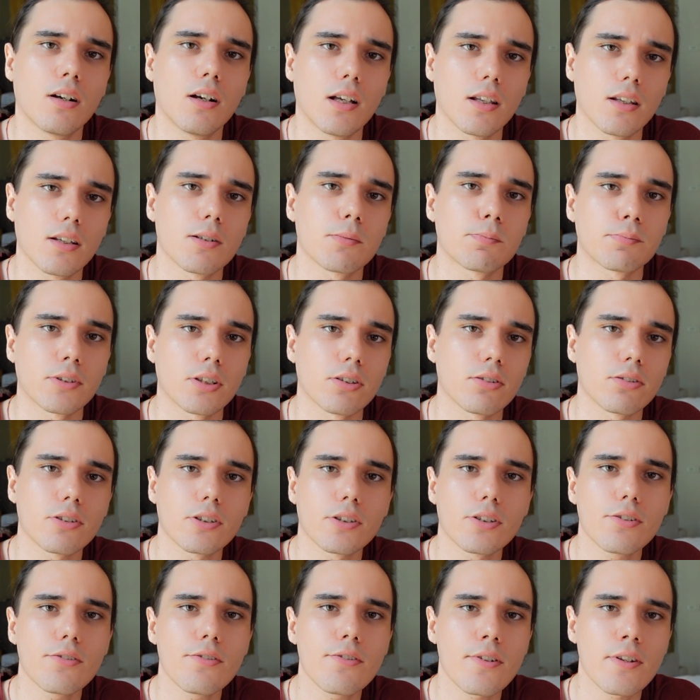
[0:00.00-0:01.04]
other
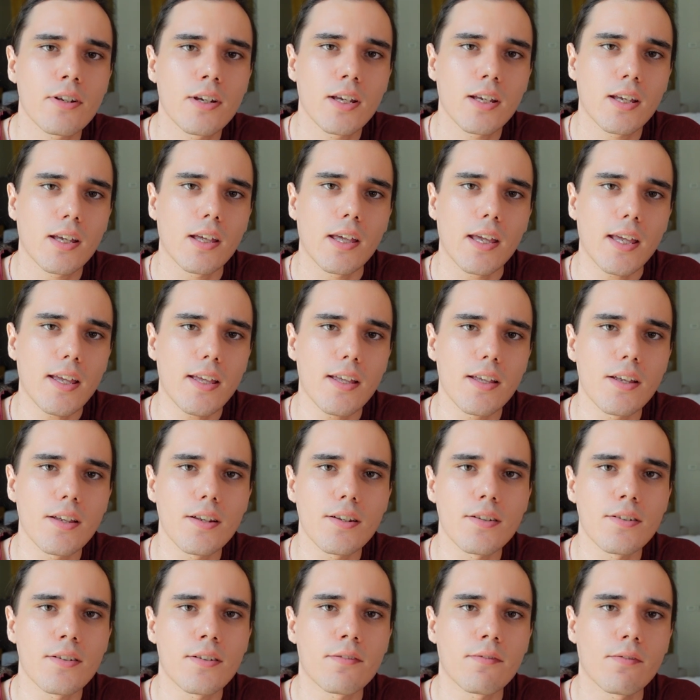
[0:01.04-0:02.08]
brokers
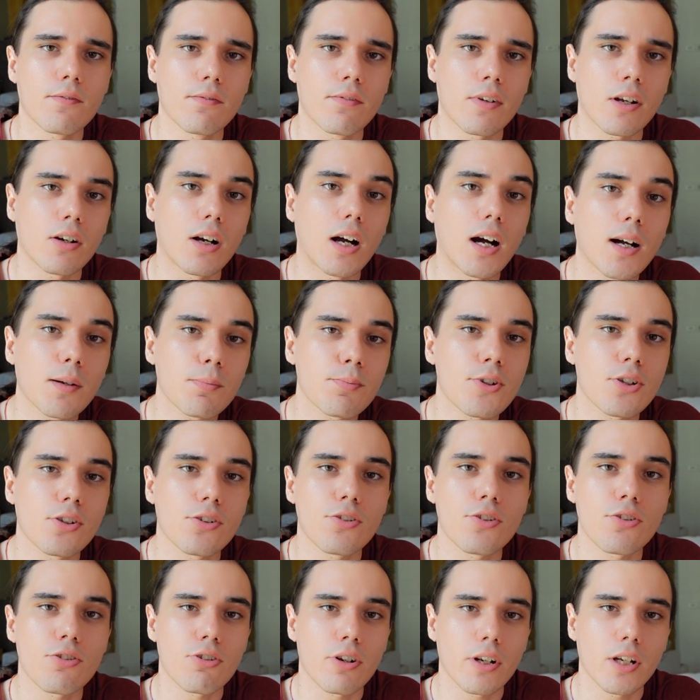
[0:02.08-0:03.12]
is their
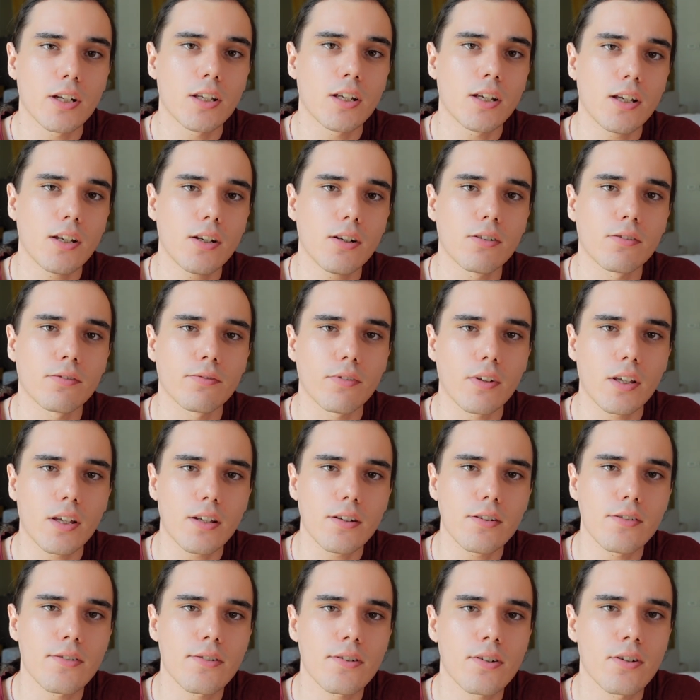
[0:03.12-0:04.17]
options trading
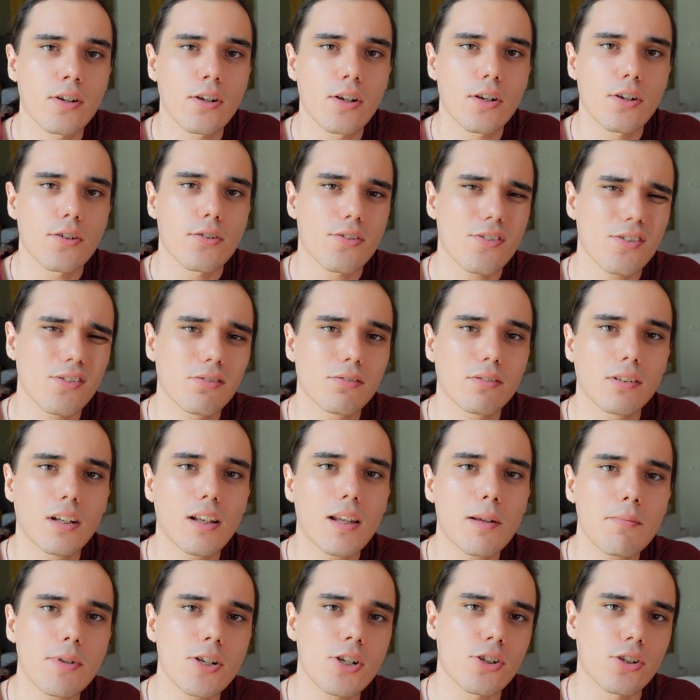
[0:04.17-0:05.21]
interface. So
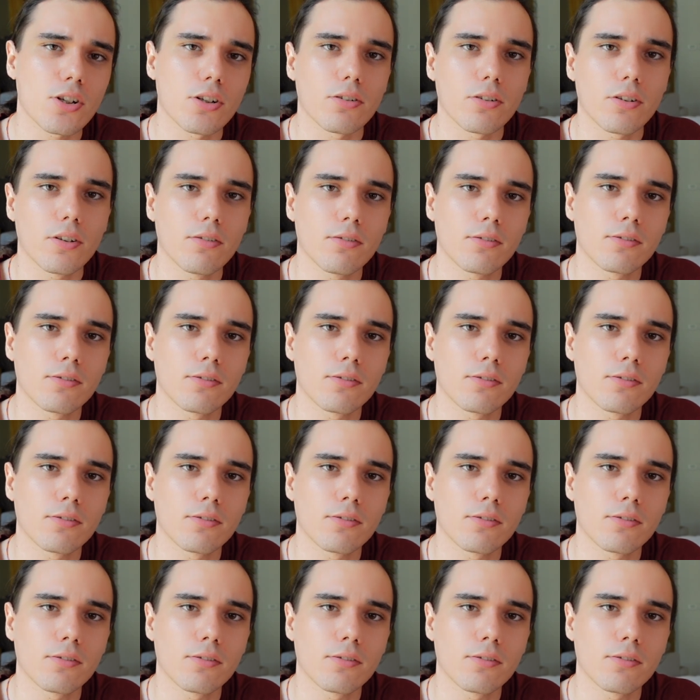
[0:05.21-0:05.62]
let me show you.